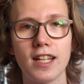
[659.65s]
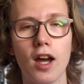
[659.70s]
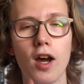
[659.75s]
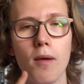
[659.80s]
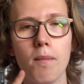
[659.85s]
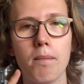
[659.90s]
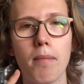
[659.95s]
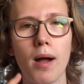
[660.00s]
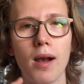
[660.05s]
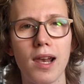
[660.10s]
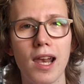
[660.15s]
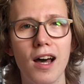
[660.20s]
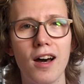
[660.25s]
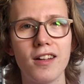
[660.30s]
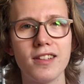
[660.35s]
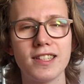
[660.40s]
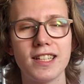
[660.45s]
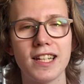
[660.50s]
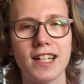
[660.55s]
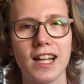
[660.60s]
at
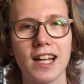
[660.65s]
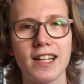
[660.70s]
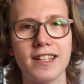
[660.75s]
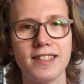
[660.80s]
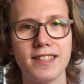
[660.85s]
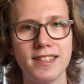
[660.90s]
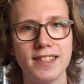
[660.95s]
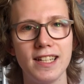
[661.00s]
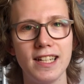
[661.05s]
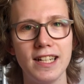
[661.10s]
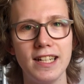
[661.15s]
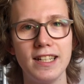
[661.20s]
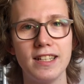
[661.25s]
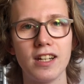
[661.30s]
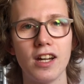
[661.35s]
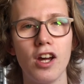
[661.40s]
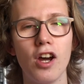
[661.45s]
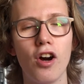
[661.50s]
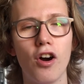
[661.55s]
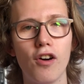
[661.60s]
planting a seed
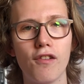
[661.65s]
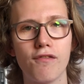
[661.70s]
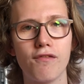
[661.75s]
of